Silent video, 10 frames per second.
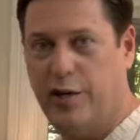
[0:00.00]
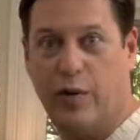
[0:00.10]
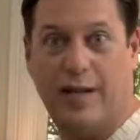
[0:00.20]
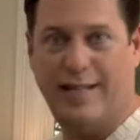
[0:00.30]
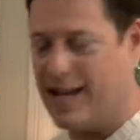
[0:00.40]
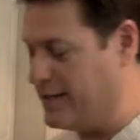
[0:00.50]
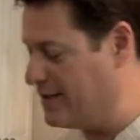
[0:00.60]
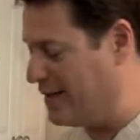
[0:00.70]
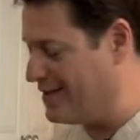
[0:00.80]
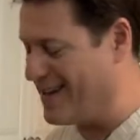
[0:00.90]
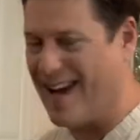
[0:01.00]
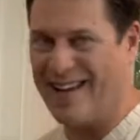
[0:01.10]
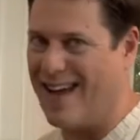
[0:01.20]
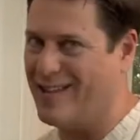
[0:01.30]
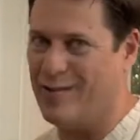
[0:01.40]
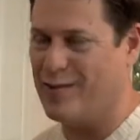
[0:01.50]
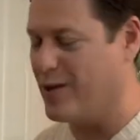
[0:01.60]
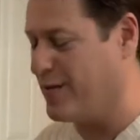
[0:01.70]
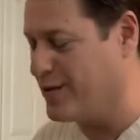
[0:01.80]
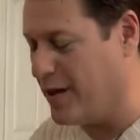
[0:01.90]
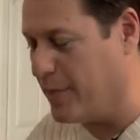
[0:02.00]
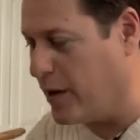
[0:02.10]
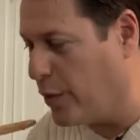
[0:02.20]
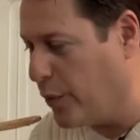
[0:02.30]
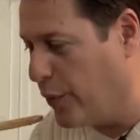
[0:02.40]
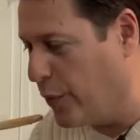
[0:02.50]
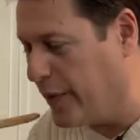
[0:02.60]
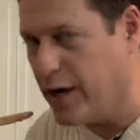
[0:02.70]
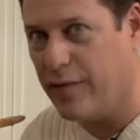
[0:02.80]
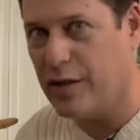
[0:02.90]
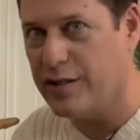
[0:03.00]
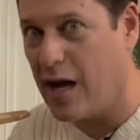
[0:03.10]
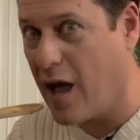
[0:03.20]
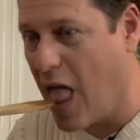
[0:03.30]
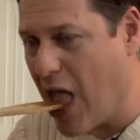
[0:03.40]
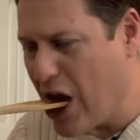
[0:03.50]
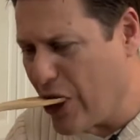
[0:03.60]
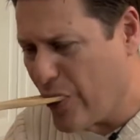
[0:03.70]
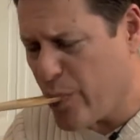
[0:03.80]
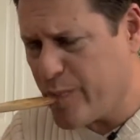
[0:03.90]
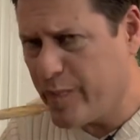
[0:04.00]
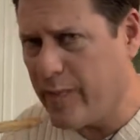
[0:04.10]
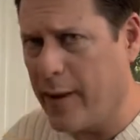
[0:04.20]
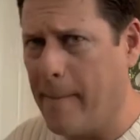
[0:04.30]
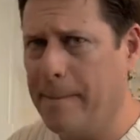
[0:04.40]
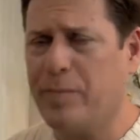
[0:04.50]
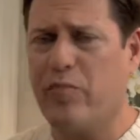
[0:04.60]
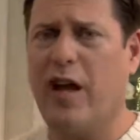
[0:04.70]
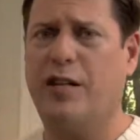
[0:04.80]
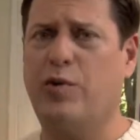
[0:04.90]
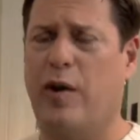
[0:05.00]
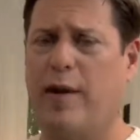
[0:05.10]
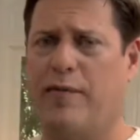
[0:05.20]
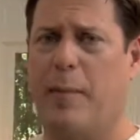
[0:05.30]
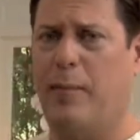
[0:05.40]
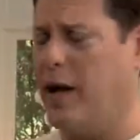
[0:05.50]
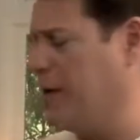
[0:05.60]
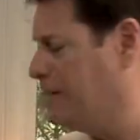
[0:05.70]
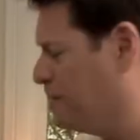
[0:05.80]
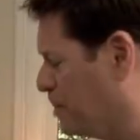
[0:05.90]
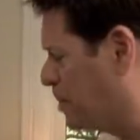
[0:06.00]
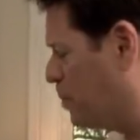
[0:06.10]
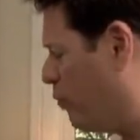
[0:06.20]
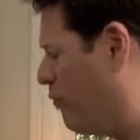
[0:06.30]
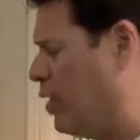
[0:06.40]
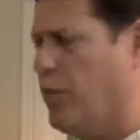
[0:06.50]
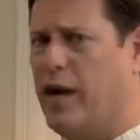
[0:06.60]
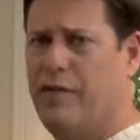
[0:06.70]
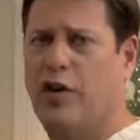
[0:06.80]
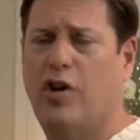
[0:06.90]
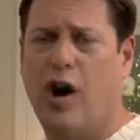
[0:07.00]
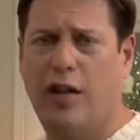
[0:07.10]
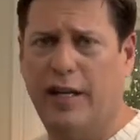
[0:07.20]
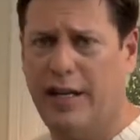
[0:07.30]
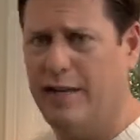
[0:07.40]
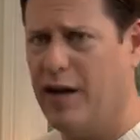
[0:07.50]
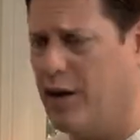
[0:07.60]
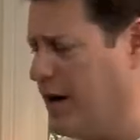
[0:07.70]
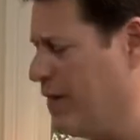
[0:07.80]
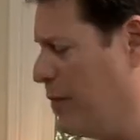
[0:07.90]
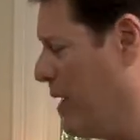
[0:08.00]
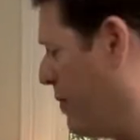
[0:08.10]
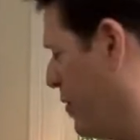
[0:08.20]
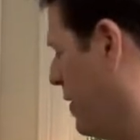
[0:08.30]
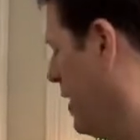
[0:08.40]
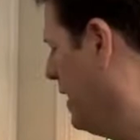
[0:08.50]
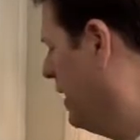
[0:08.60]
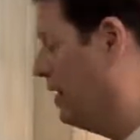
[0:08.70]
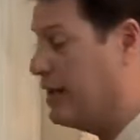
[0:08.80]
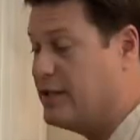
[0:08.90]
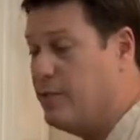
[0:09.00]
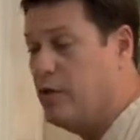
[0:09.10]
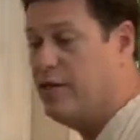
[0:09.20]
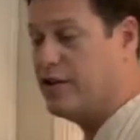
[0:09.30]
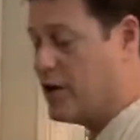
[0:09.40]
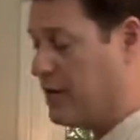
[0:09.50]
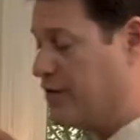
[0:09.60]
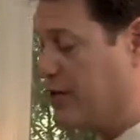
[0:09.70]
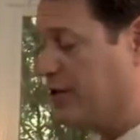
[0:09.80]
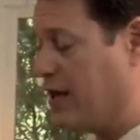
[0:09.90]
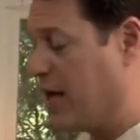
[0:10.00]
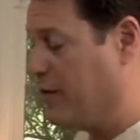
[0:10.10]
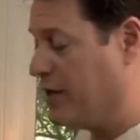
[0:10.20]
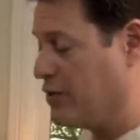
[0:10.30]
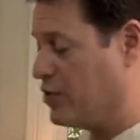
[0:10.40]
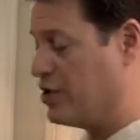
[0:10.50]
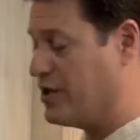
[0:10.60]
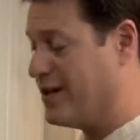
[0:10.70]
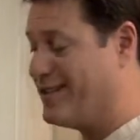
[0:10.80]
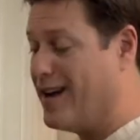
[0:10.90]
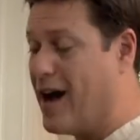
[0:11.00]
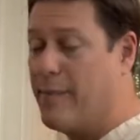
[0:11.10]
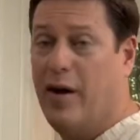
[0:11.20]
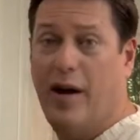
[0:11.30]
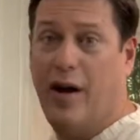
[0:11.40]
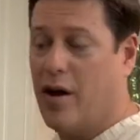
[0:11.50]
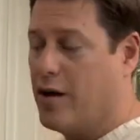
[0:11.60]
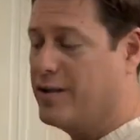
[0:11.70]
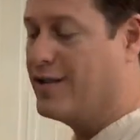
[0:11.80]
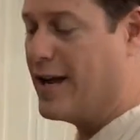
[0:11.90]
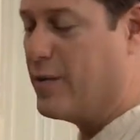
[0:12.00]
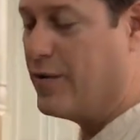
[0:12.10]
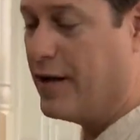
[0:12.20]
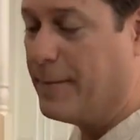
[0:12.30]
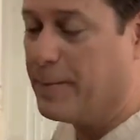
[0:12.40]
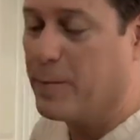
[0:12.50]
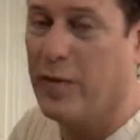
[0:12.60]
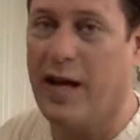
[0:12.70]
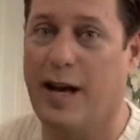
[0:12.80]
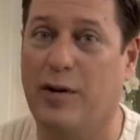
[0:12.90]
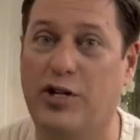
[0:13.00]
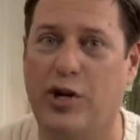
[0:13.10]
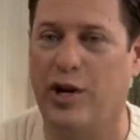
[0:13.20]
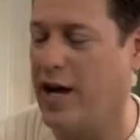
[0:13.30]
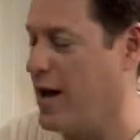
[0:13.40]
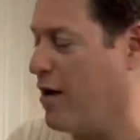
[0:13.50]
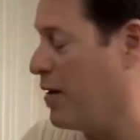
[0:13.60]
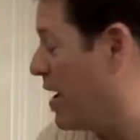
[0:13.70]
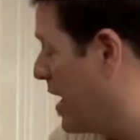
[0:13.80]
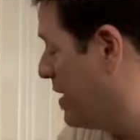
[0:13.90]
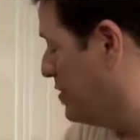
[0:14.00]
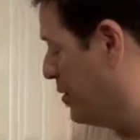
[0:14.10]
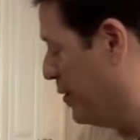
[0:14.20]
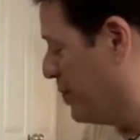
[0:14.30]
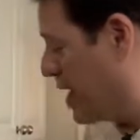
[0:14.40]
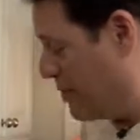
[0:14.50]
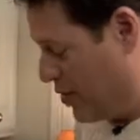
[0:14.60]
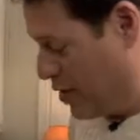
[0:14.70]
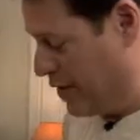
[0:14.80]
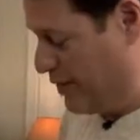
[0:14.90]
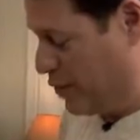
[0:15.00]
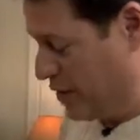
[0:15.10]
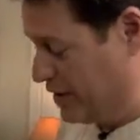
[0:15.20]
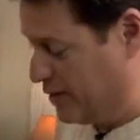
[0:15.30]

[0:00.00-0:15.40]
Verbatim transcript: You wanna taste this. I do this all the time, but be careful with time. That's great. We have the butter, we have the garlic in there, and the pepper. Let's move this off to the side because we're just gonna top our steak with it, and I'm gonna show you how I do my party for one